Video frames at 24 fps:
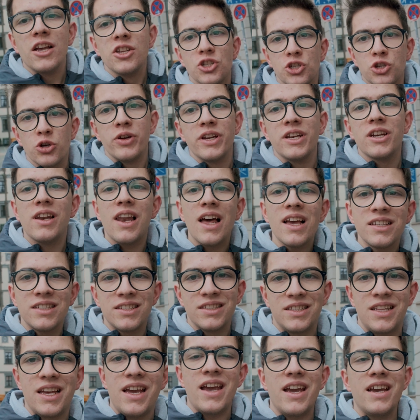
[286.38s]
so in the
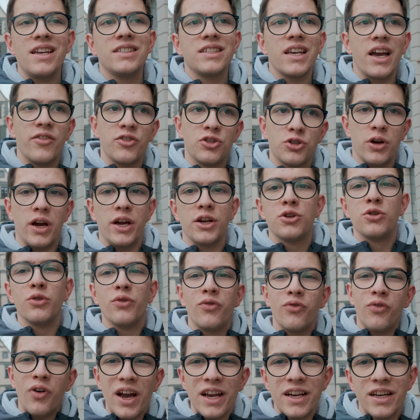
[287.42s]
last days I've tried to
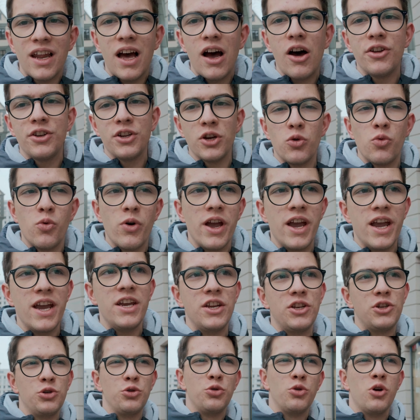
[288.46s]
find out a way
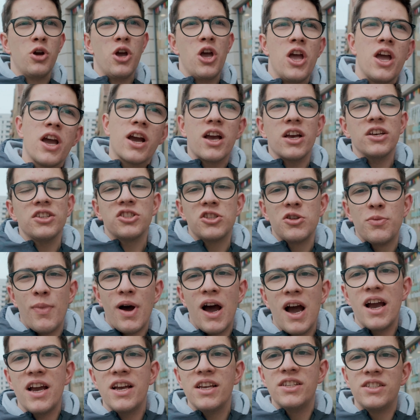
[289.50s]
to
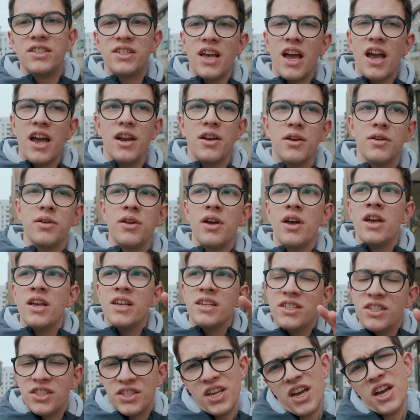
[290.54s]
customize and
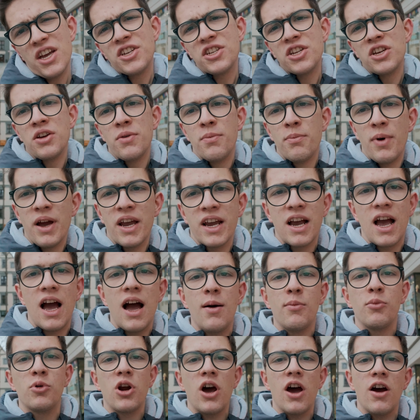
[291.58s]
set my
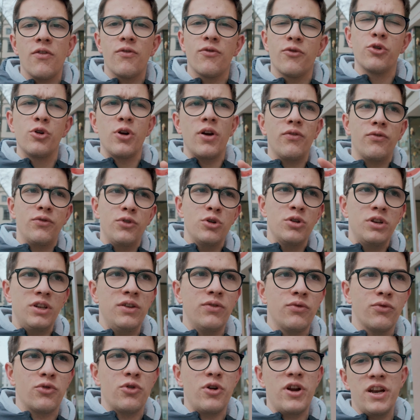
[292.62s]
camera for a few
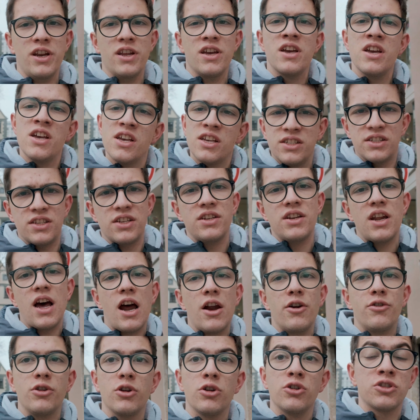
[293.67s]
different
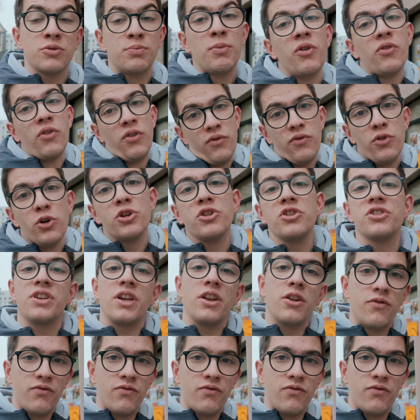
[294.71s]
scenarios, both on photos and on